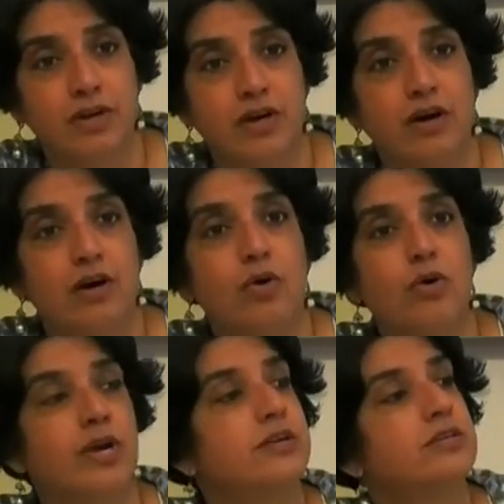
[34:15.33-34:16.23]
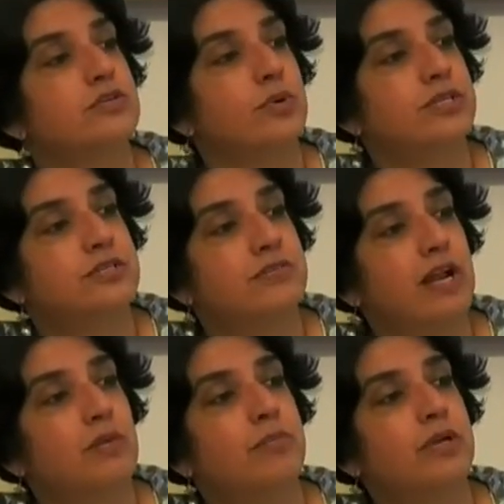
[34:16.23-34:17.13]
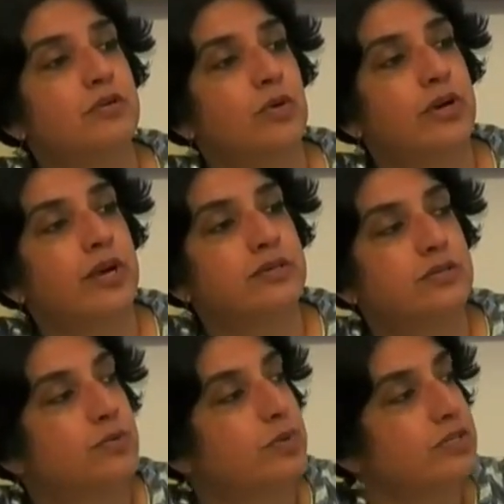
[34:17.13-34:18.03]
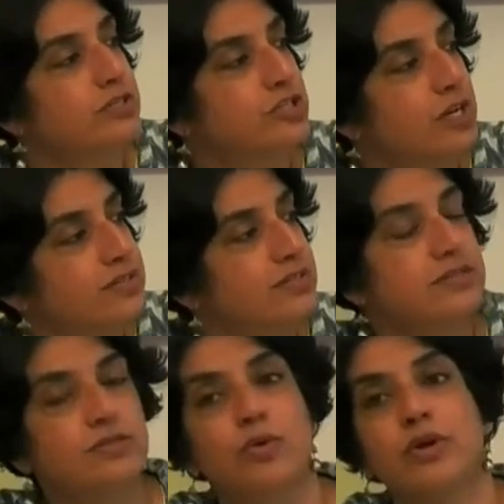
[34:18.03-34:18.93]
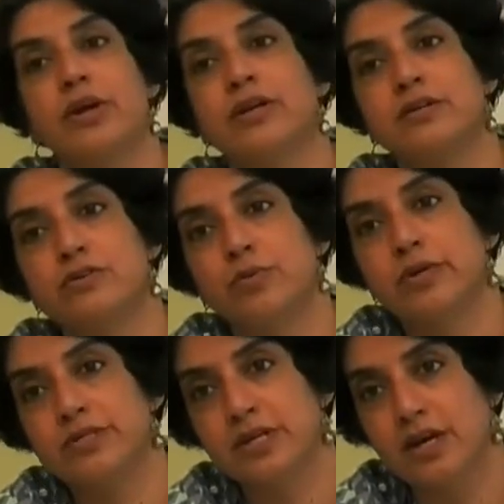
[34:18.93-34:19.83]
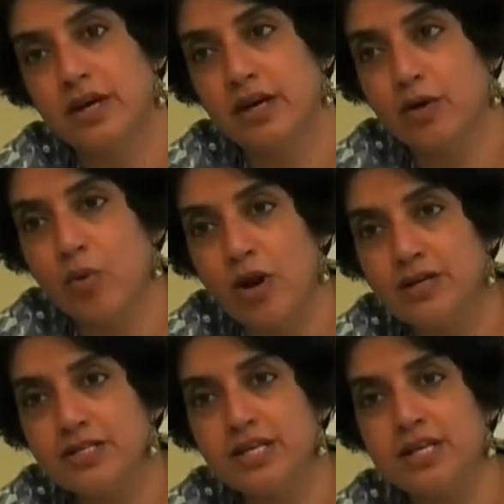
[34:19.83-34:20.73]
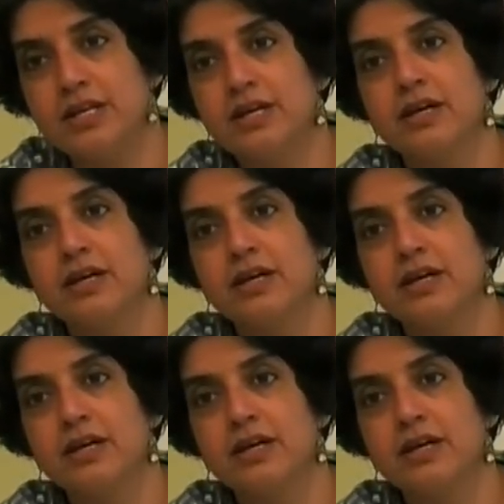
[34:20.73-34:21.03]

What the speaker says: oriented towards development, oriented towards justice, oriented towards equality,